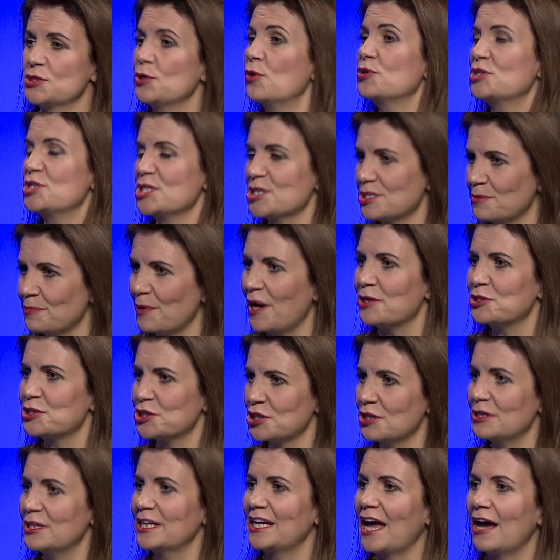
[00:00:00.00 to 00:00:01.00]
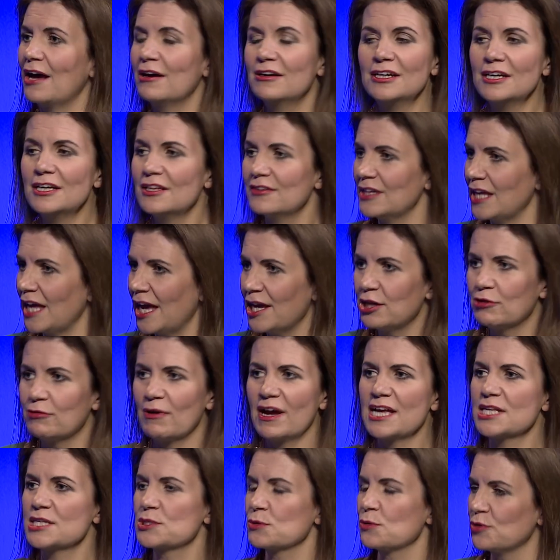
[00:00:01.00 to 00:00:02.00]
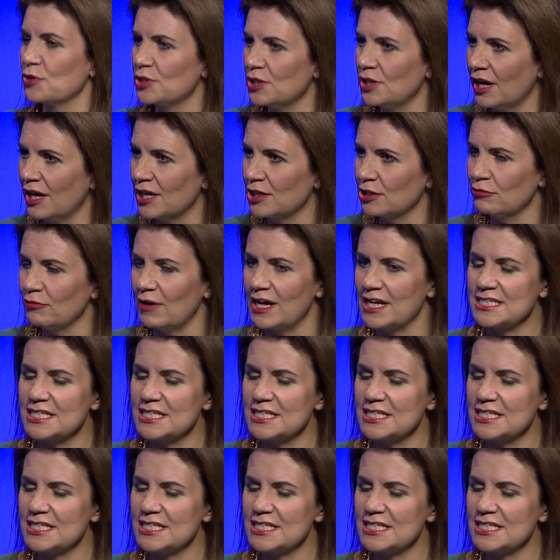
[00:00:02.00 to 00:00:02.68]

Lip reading: It's not just about churning out the A grades or the 9 grades.